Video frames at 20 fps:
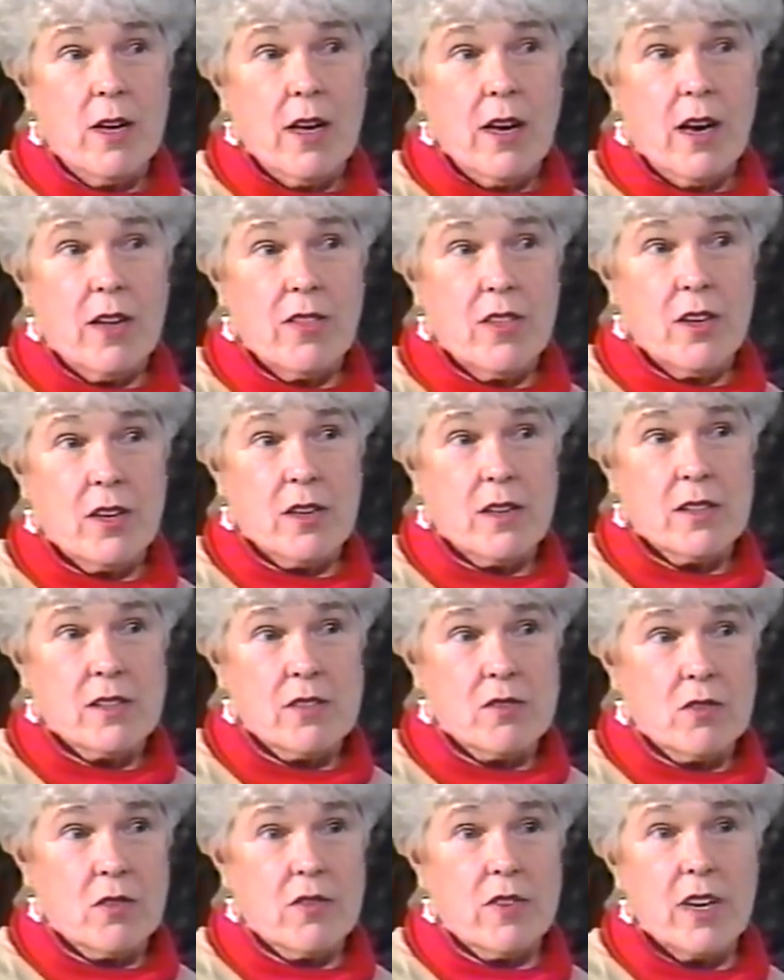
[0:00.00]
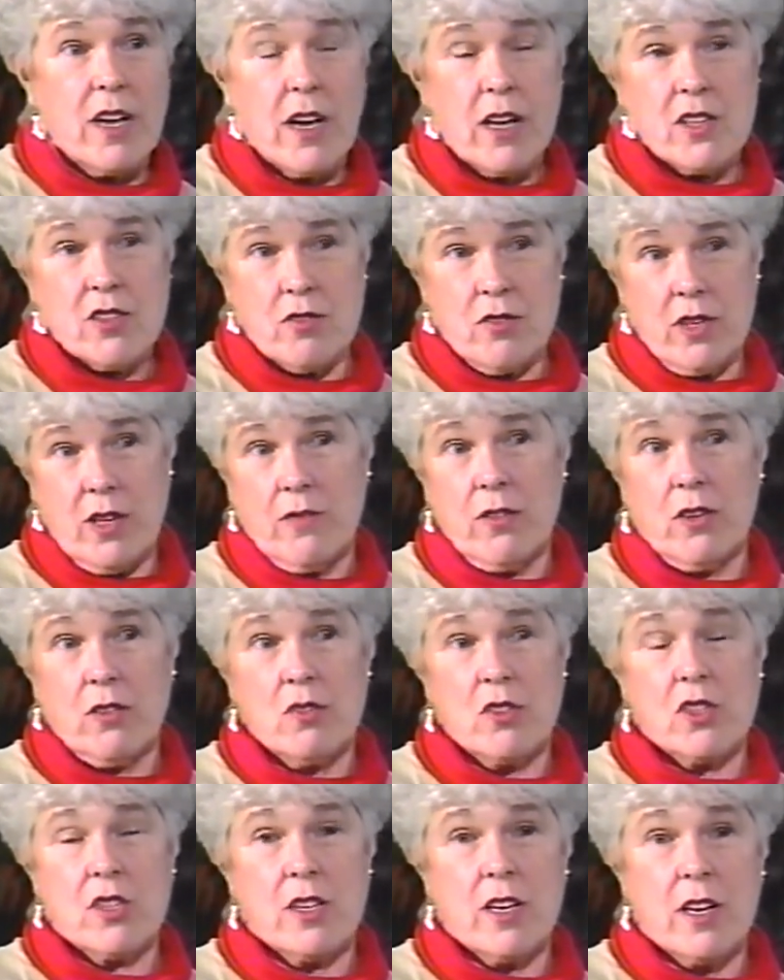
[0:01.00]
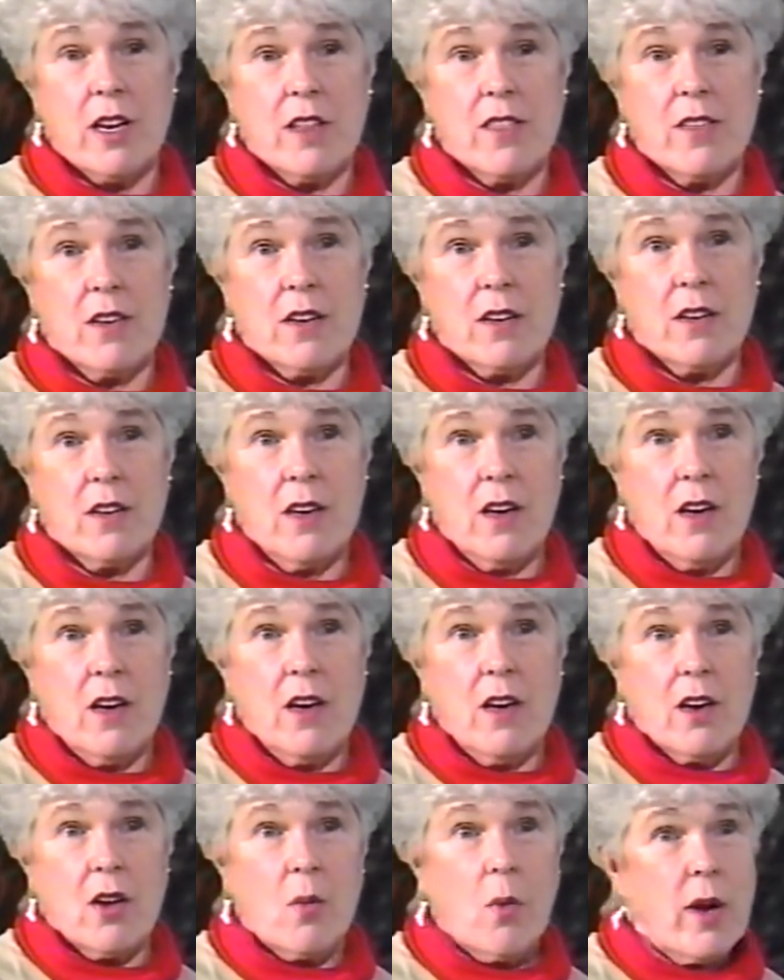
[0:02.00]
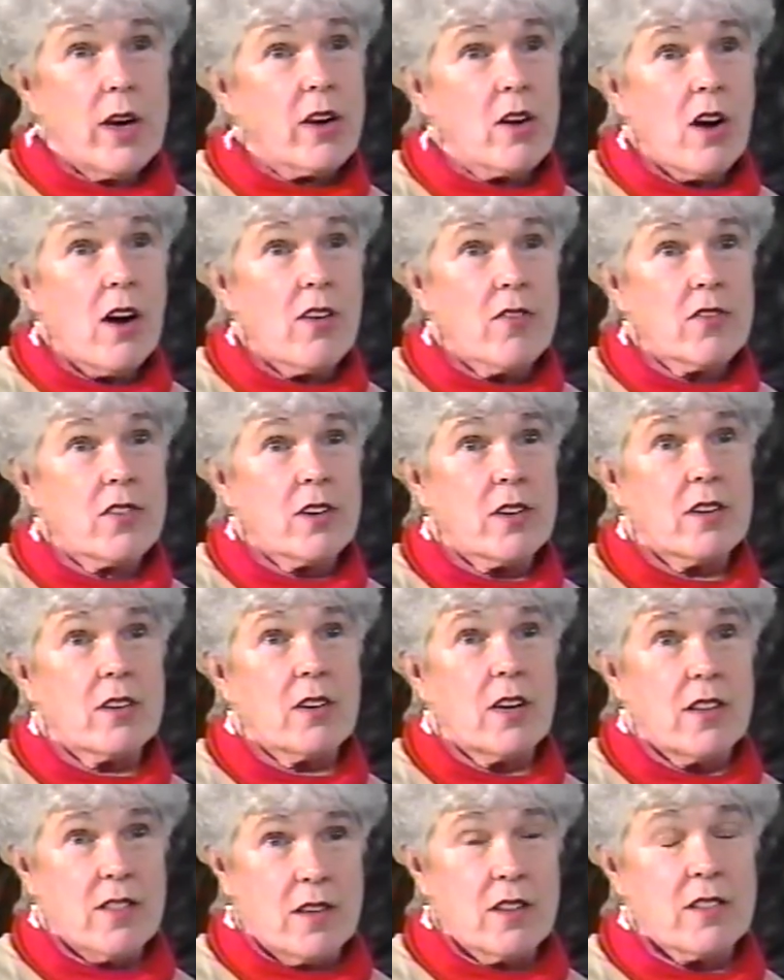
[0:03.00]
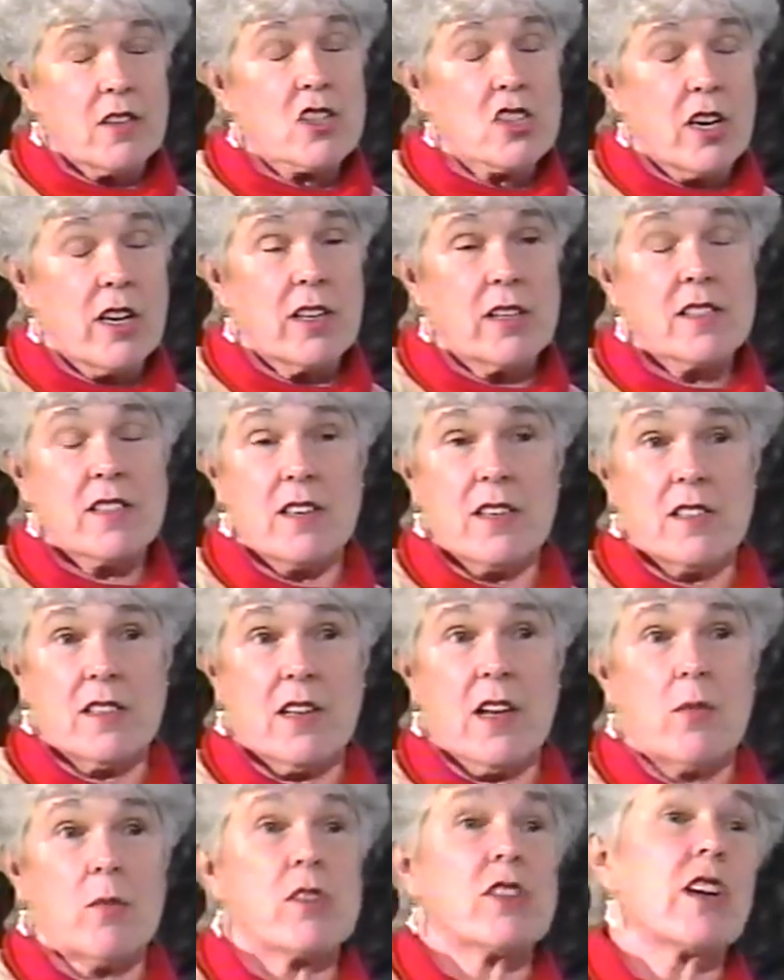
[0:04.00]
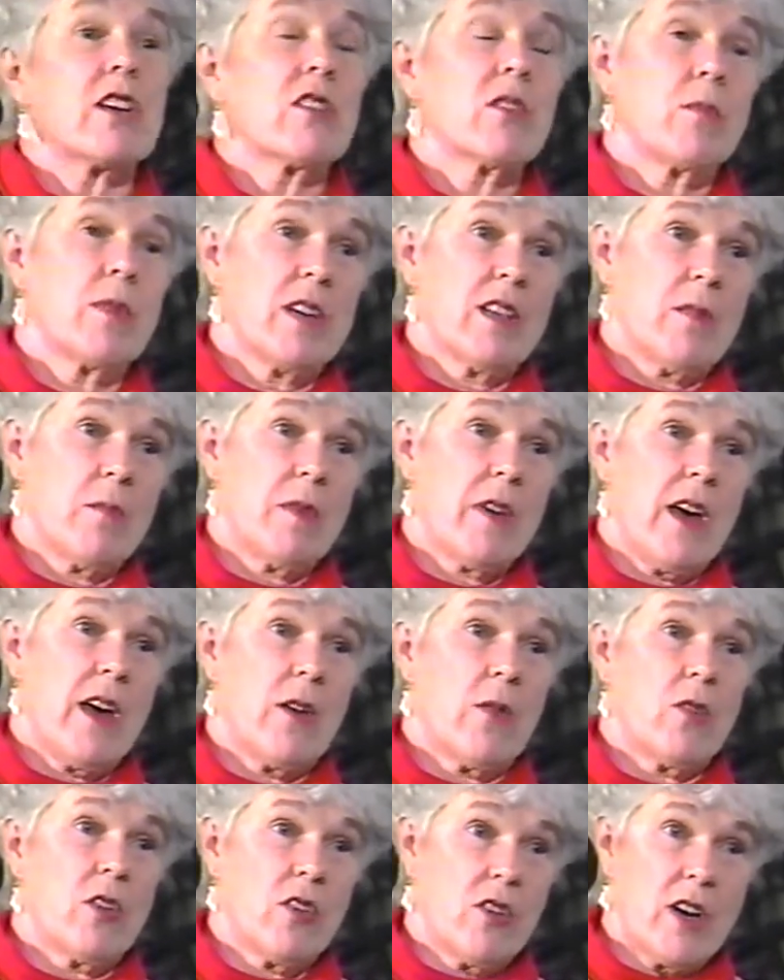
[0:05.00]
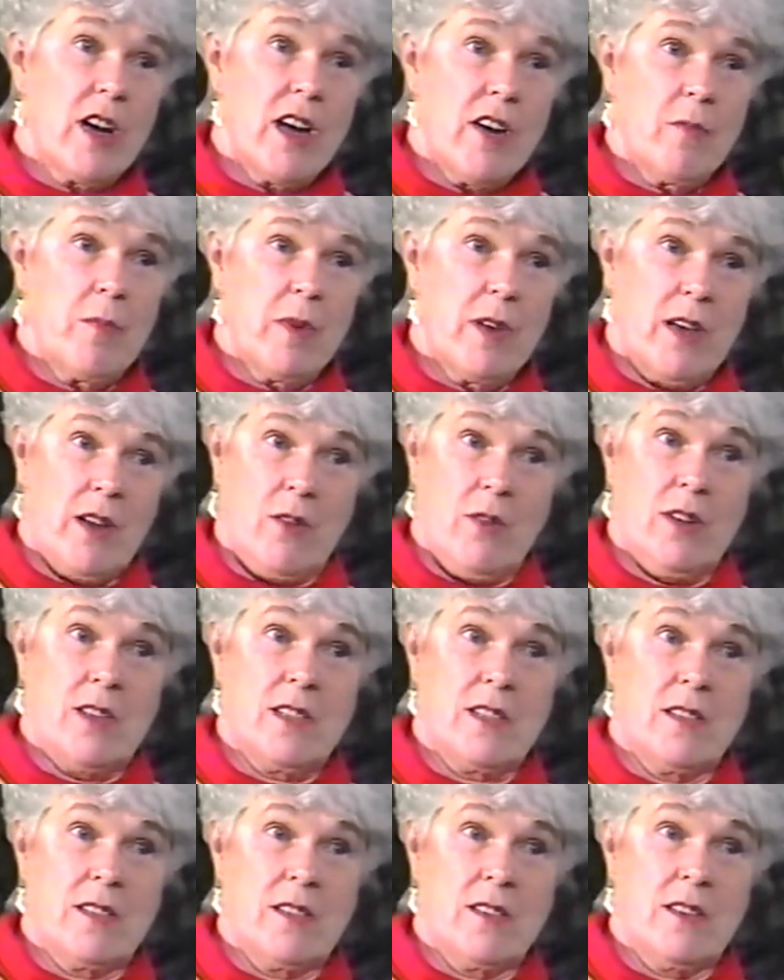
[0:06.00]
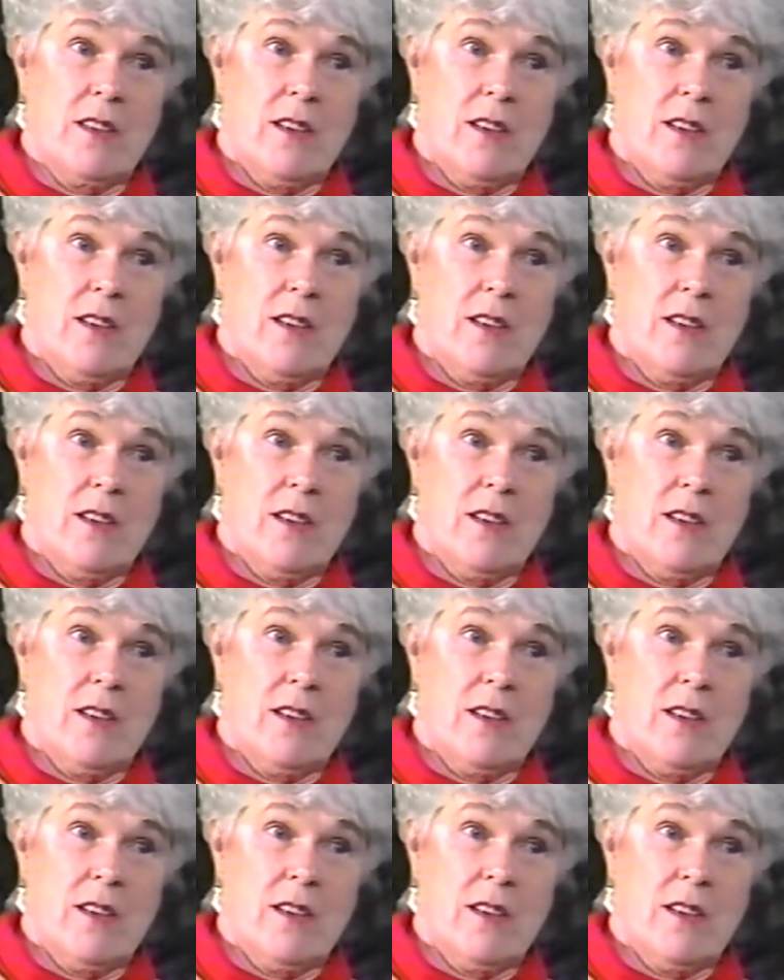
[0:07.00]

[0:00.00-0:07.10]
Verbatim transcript: I think it's sort of a natural evolution, and I think quite often the child says, I wish I could play the piano, or could I have piano lessons?